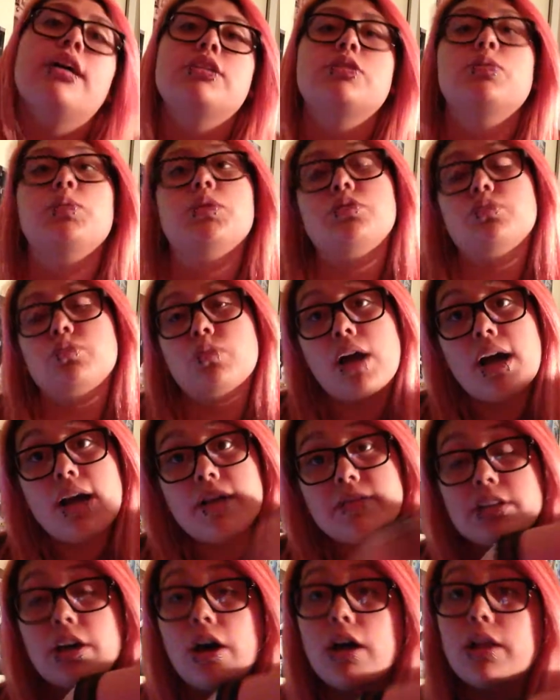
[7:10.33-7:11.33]
So we
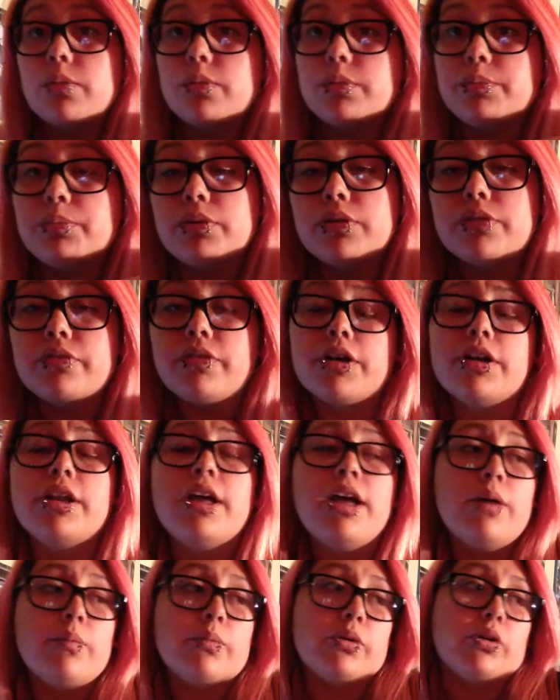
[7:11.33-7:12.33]
drive to Hollywood Boulevard.
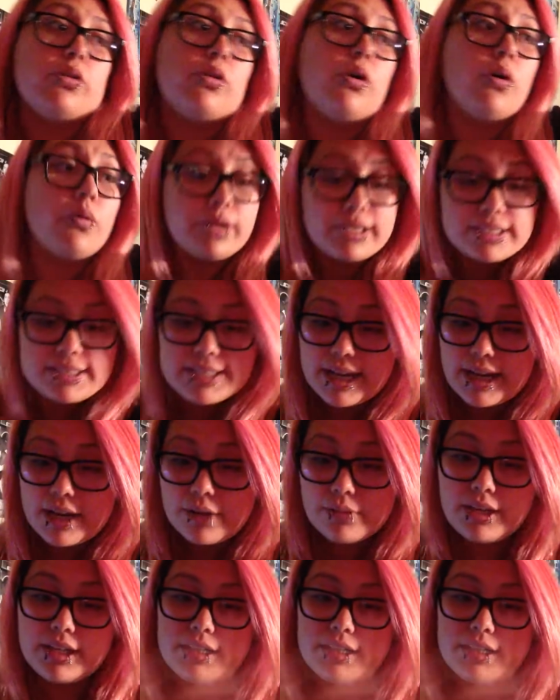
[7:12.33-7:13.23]
We're going down.